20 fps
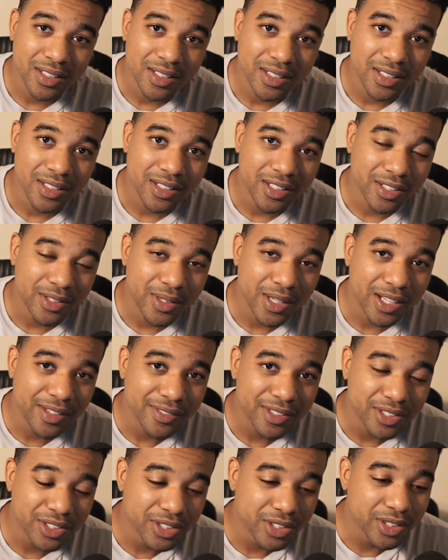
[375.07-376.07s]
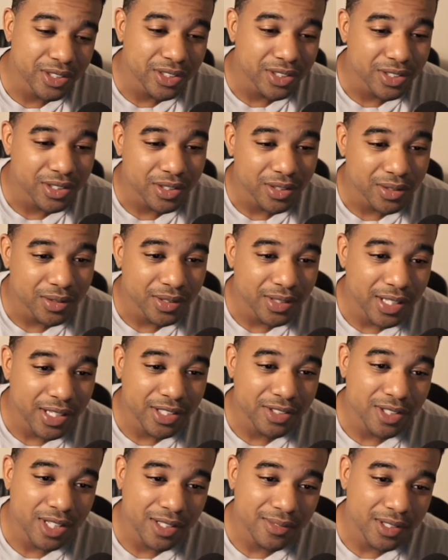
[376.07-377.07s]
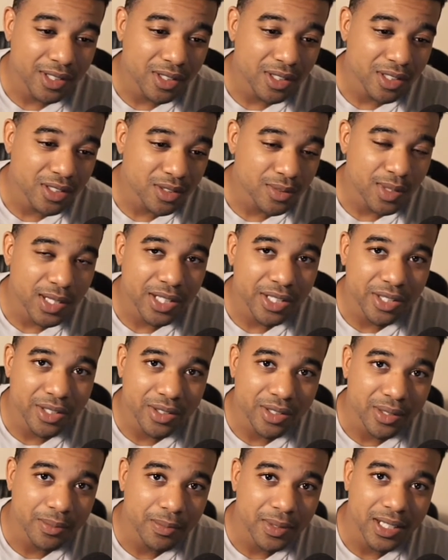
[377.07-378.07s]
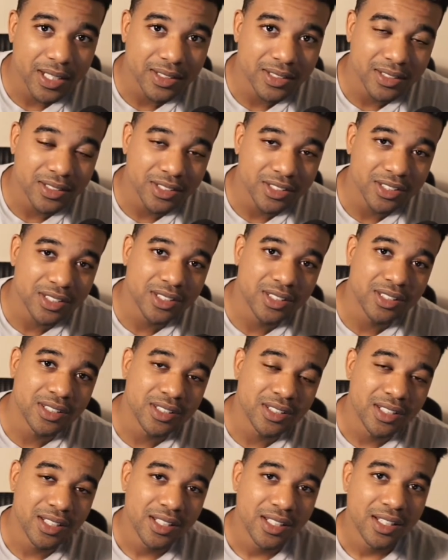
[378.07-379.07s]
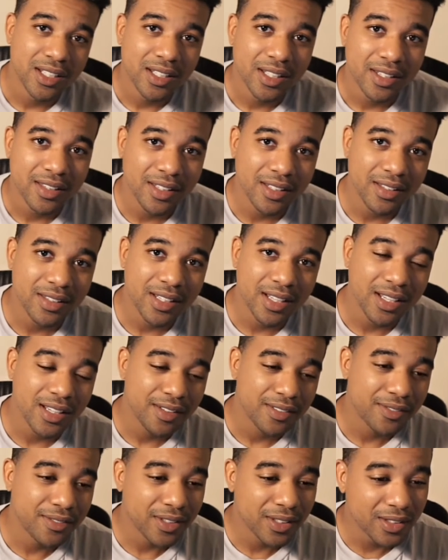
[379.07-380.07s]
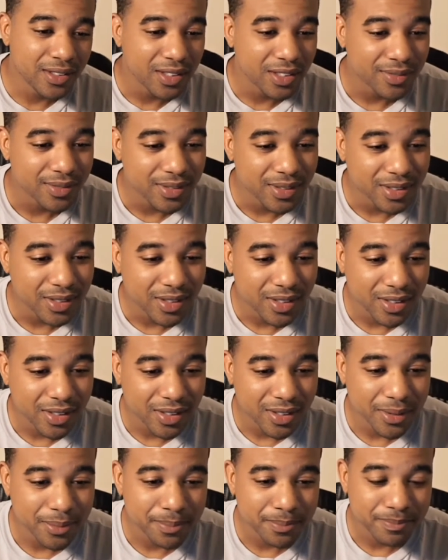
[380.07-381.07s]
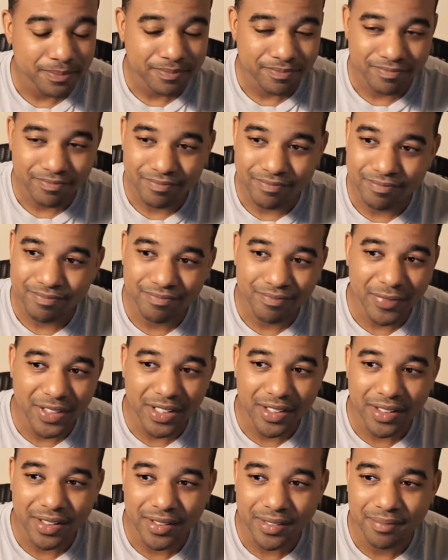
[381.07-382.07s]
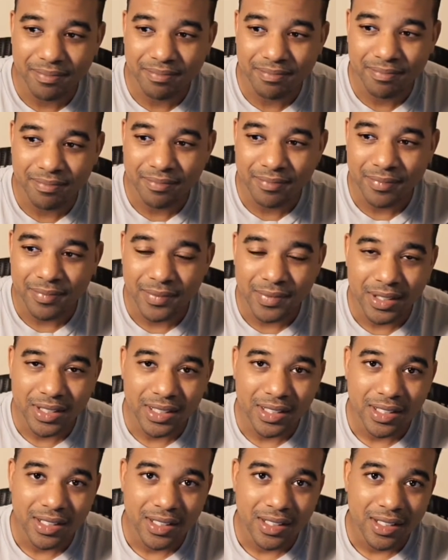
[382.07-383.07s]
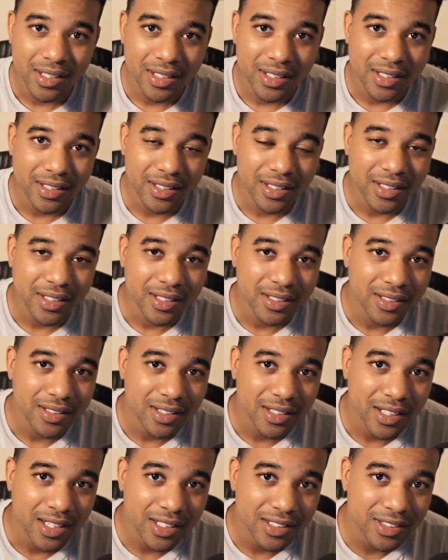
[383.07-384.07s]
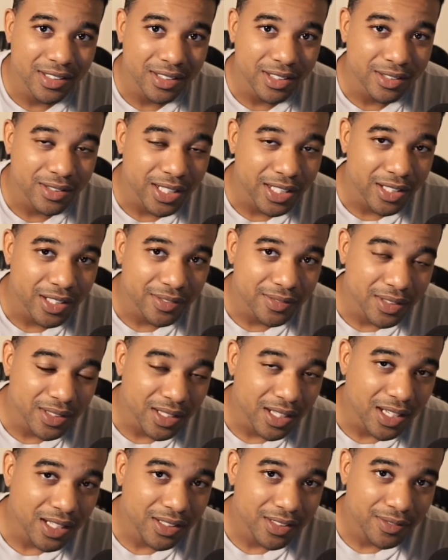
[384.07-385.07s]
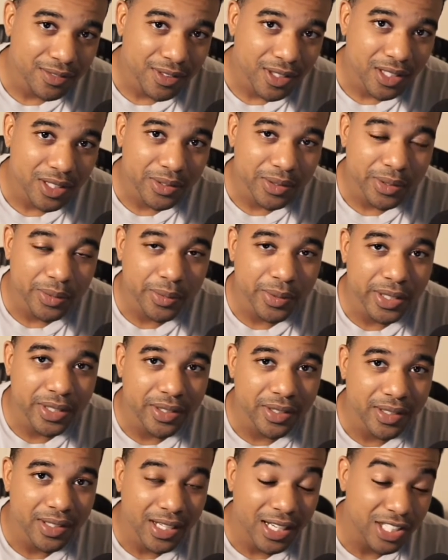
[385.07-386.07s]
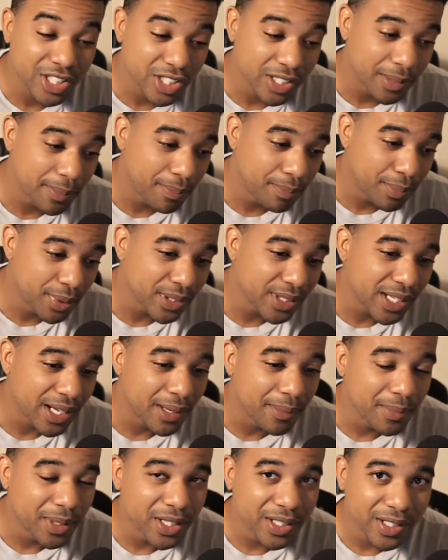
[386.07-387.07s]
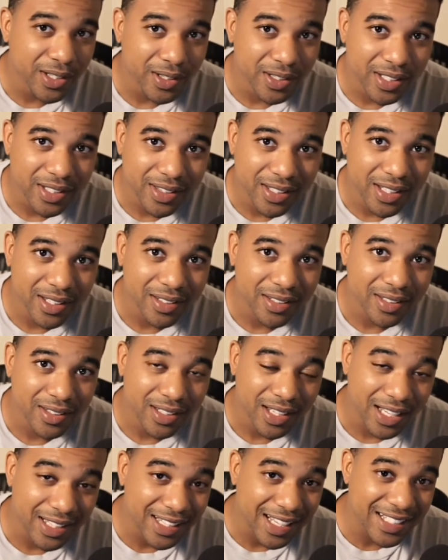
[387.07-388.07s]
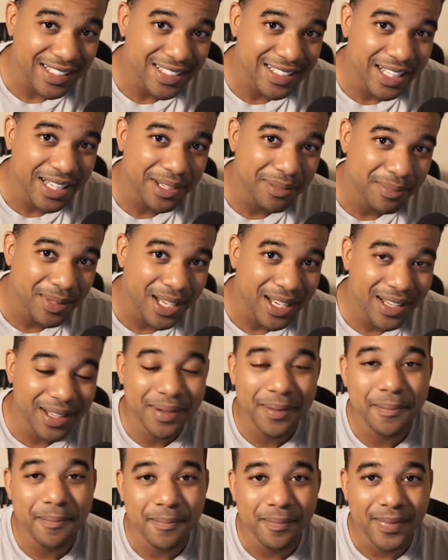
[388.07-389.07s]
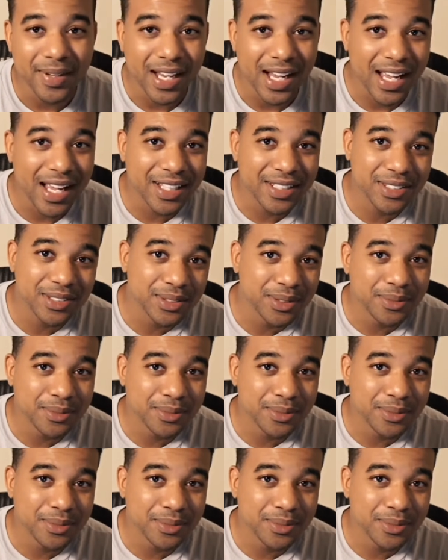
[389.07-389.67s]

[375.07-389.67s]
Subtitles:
They don't have insurance, so they drive the cars while you're the passenger. Did that. Fell in love with the car. And yeah, I took it right off the lot the following week. I actually put down money on it then at that same day. I had to.